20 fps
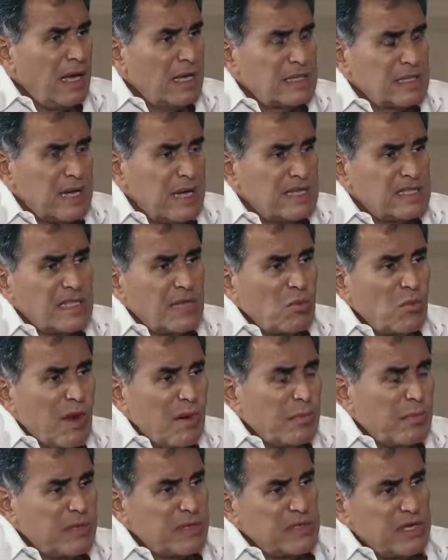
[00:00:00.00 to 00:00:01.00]
has less than
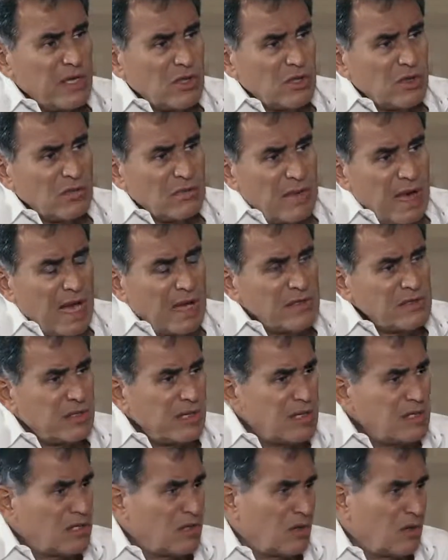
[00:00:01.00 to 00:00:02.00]
1% of bugs
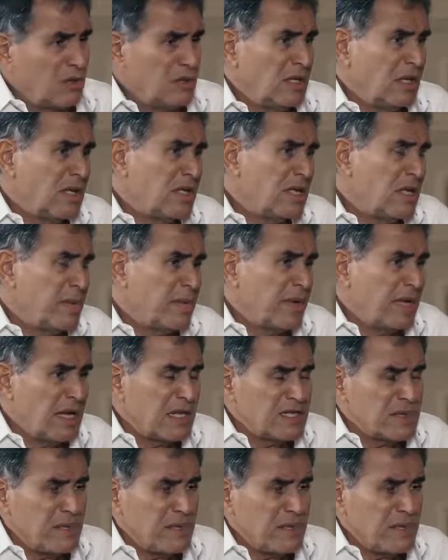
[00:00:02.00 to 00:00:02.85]
in its code, and a typical